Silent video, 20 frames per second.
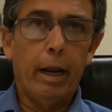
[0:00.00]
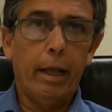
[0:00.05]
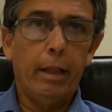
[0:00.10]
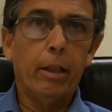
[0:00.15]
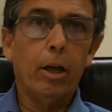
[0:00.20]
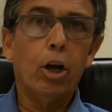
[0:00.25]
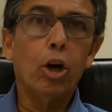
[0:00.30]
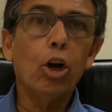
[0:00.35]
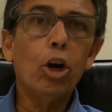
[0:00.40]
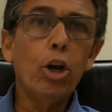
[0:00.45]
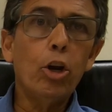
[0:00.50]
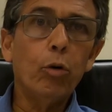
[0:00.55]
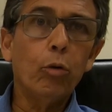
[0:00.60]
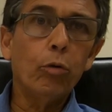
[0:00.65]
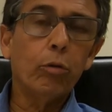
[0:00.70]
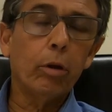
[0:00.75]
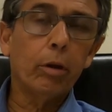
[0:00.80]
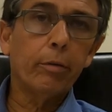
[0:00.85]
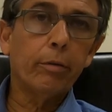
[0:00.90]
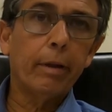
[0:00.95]
Right, and the good
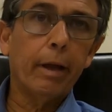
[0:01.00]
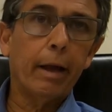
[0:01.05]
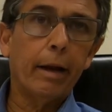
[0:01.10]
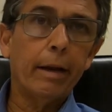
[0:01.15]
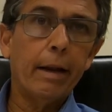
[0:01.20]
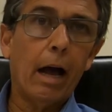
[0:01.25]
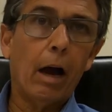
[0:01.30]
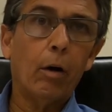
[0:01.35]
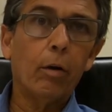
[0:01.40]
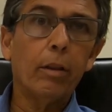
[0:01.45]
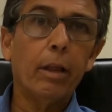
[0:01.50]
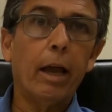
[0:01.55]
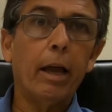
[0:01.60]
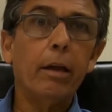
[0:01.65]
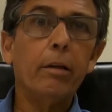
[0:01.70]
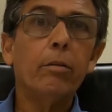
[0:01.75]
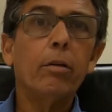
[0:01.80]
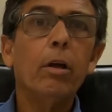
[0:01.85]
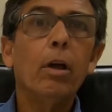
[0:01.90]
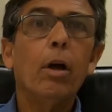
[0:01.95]
news is that
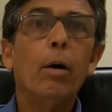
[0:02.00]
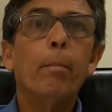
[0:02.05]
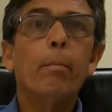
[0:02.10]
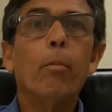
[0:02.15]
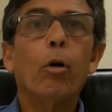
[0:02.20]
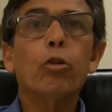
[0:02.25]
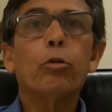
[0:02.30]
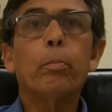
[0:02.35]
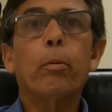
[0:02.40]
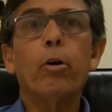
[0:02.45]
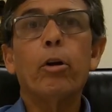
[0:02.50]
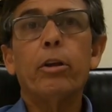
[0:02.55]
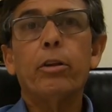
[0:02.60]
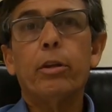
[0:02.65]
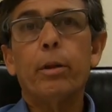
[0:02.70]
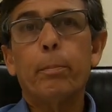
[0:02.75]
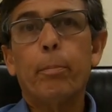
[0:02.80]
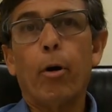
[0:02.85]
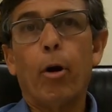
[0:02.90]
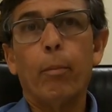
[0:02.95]
nowadays, most
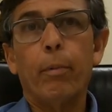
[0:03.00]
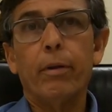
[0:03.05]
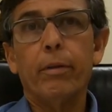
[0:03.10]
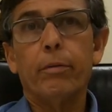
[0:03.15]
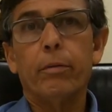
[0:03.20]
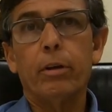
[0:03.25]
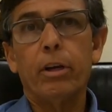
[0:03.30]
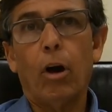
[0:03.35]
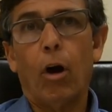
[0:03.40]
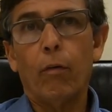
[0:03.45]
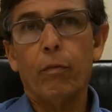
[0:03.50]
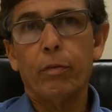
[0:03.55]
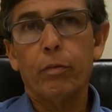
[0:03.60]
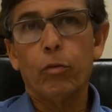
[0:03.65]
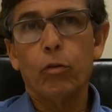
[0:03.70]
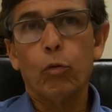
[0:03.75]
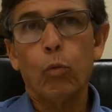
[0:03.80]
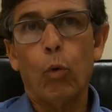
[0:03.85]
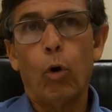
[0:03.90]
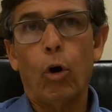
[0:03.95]
police departments, the
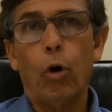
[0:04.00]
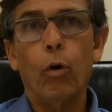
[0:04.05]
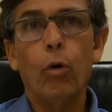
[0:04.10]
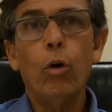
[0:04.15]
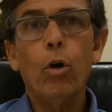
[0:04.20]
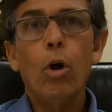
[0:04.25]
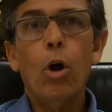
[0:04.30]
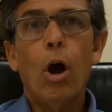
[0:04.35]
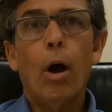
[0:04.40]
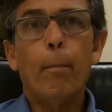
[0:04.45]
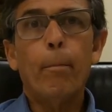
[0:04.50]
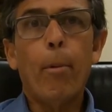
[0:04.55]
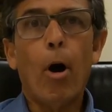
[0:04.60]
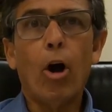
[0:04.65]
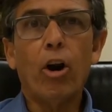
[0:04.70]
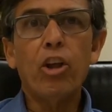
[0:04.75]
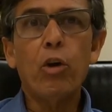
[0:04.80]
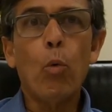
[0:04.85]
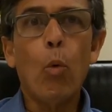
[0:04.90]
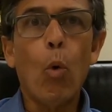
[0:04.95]
officers wear
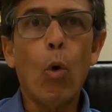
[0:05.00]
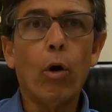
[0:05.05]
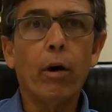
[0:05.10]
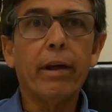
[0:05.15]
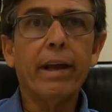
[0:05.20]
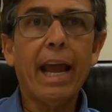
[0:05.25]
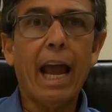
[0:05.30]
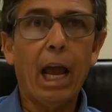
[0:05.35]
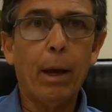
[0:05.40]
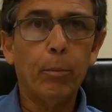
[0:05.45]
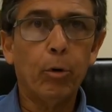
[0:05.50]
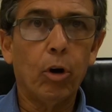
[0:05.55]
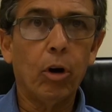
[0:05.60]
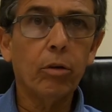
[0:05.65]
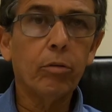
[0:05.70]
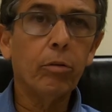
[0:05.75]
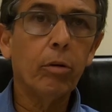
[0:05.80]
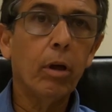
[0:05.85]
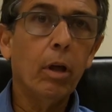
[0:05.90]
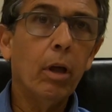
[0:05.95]
body-worn
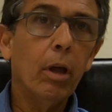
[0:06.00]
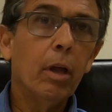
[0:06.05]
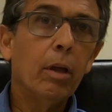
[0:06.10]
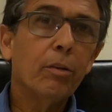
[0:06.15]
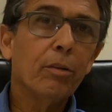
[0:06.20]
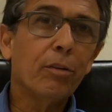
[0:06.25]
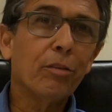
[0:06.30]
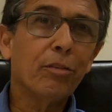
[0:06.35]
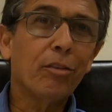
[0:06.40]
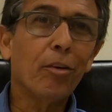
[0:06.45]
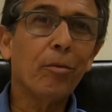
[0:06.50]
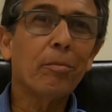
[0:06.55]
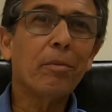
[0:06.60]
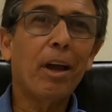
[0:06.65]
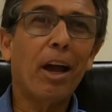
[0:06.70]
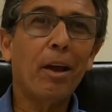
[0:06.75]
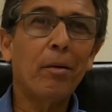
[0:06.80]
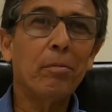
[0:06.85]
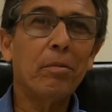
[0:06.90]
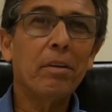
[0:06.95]
cameras. So
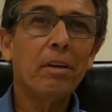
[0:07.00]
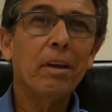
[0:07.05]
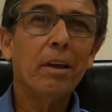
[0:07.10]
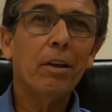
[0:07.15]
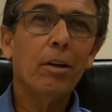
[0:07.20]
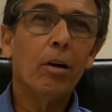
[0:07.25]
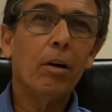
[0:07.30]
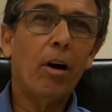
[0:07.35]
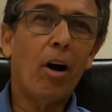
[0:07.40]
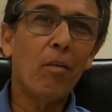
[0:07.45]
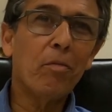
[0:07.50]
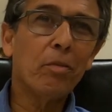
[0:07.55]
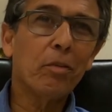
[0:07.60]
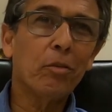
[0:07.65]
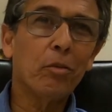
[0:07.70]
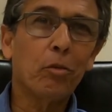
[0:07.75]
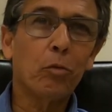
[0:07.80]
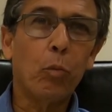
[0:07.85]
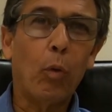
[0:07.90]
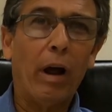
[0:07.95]
sometimes
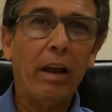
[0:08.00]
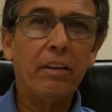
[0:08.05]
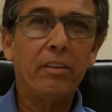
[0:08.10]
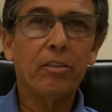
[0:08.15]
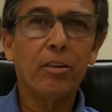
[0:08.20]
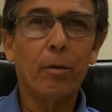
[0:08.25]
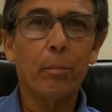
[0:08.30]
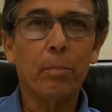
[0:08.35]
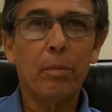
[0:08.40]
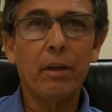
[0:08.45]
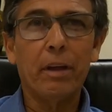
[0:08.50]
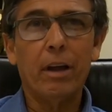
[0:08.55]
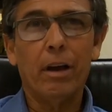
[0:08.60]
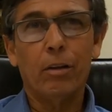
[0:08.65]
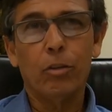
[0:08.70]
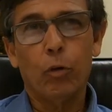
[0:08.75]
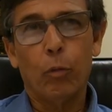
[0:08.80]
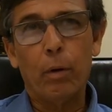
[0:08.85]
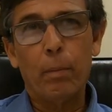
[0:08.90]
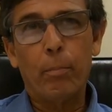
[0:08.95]
officers write something
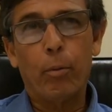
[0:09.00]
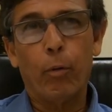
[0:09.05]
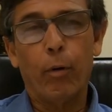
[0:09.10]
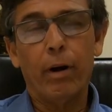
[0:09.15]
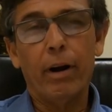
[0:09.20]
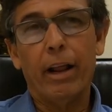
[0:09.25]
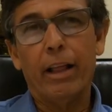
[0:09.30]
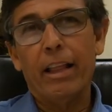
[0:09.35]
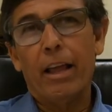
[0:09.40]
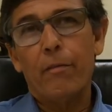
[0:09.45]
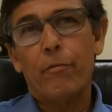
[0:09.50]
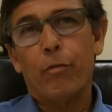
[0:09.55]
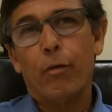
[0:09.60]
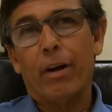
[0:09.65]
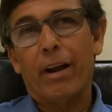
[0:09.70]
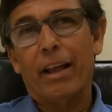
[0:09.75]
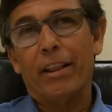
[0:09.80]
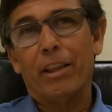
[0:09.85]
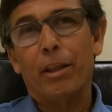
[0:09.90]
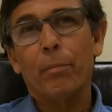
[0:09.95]
on the report and they
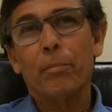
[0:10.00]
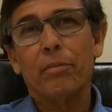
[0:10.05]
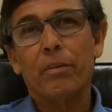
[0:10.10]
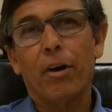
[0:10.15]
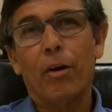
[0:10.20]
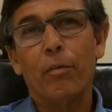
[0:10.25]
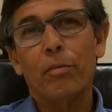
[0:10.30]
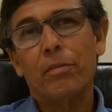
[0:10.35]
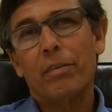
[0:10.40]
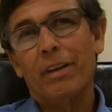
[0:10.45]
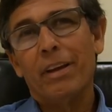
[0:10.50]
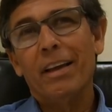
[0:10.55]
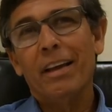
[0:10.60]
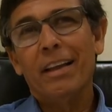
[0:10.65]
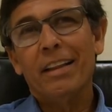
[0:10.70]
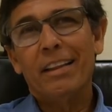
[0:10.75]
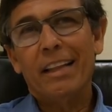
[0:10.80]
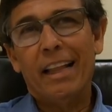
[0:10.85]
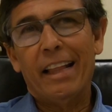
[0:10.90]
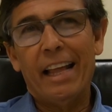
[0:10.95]
forget themselves
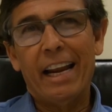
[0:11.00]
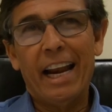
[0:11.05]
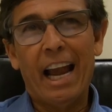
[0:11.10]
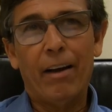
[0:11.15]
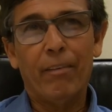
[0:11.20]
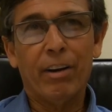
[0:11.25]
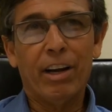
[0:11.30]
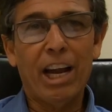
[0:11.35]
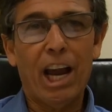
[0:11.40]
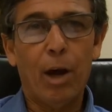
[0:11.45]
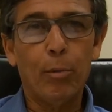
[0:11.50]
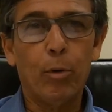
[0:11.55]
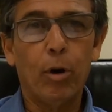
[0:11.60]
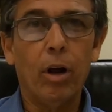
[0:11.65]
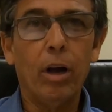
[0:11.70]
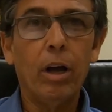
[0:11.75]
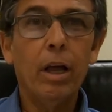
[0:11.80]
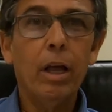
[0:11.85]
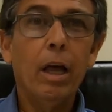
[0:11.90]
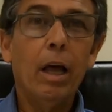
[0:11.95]
that they didn't have a
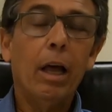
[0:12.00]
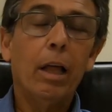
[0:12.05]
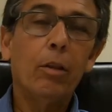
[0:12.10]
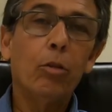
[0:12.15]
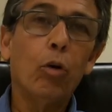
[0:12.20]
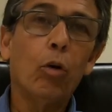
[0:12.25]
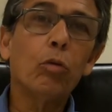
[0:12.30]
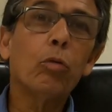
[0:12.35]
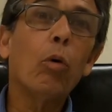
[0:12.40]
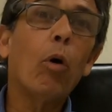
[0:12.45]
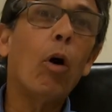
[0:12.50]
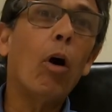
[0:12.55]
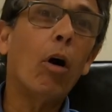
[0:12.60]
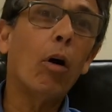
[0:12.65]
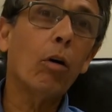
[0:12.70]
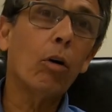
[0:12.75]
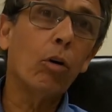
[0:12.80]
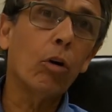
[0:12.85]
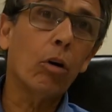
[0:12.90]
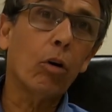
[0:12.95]
camera. Those are
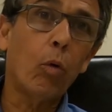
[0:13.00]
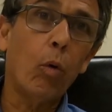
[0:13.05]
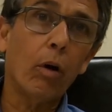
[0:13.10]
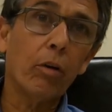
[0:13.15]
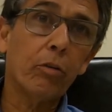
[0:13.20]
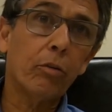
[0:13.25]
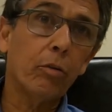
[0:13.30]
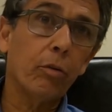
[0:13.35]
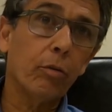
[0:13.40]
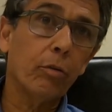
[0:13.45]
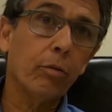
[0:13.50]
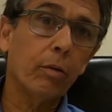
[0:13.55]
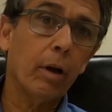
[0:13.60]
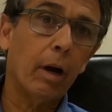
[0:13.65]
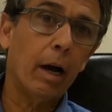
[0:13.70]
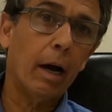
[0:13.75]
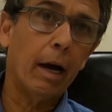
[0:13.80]
all good questions.